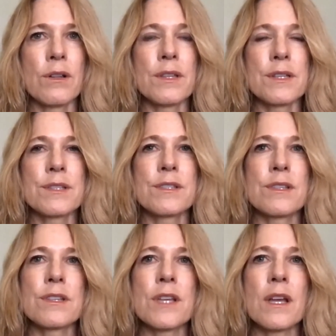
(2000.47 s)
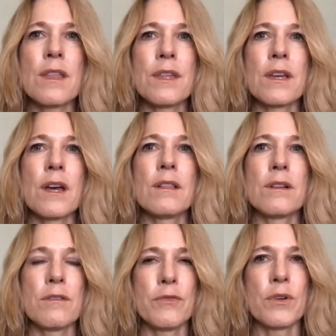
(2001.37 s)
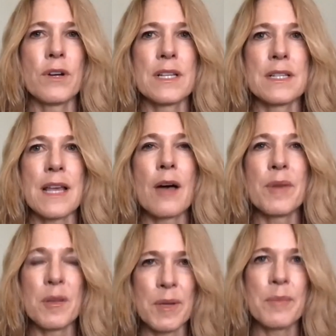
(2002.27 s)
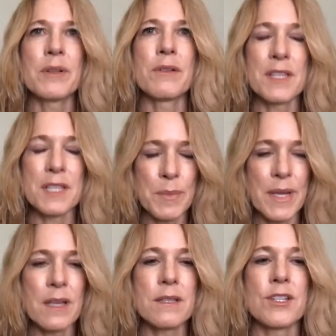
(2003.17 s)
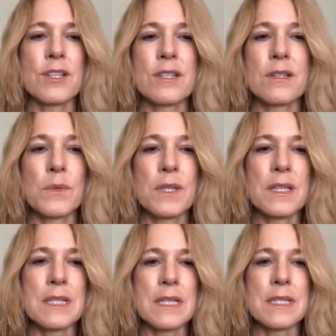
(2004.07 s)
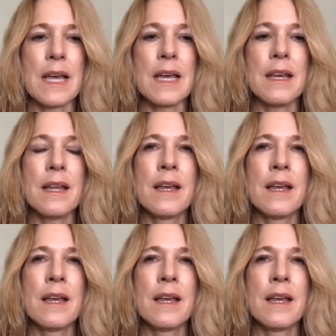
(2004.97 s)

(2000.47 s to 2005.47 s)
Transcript: The second thing I look for is how many people are in the space, just as Linsey said,